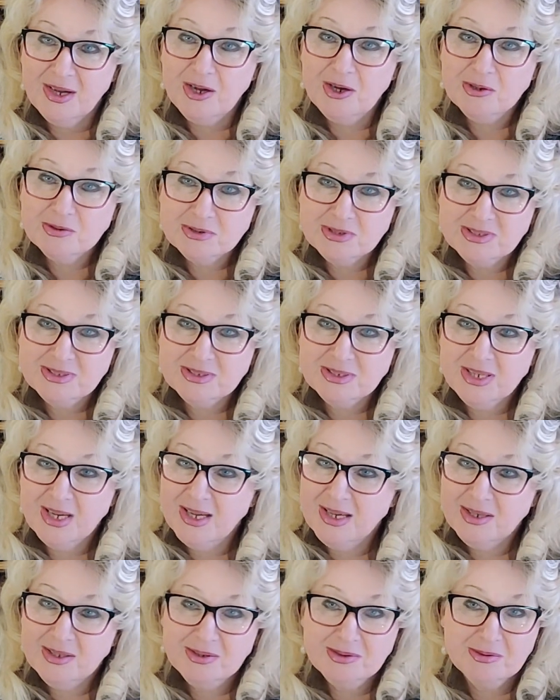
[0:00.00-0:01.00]

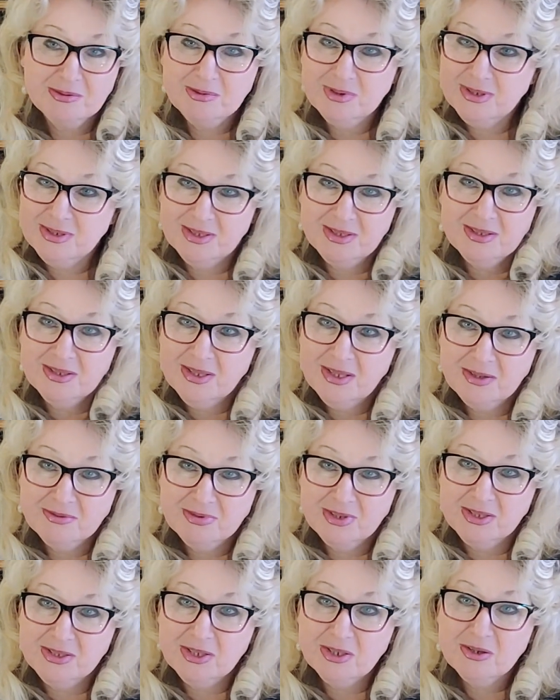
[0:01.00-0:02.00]
Austria. We didn't
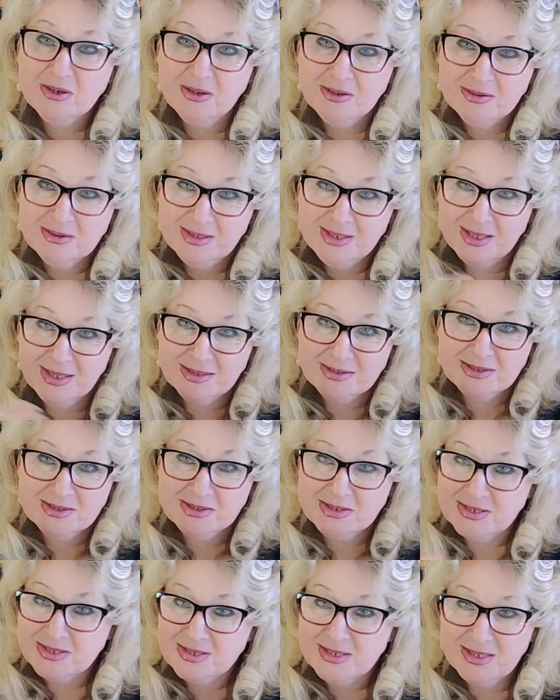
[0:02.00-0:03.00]
have any contact,
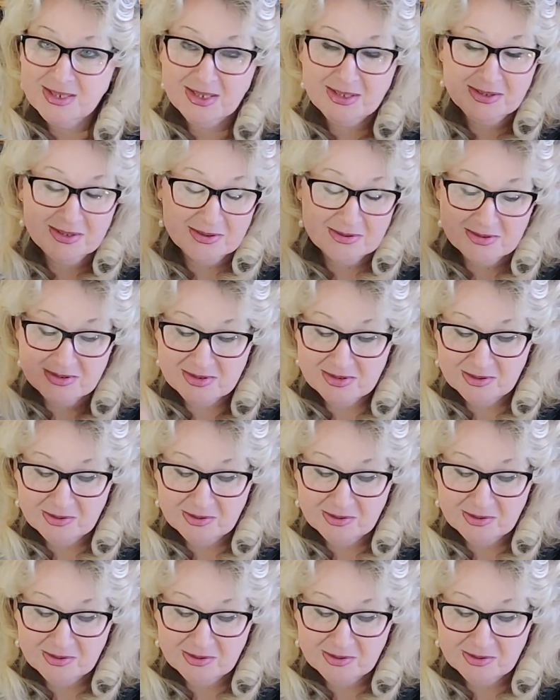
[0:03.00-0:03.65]
just letters.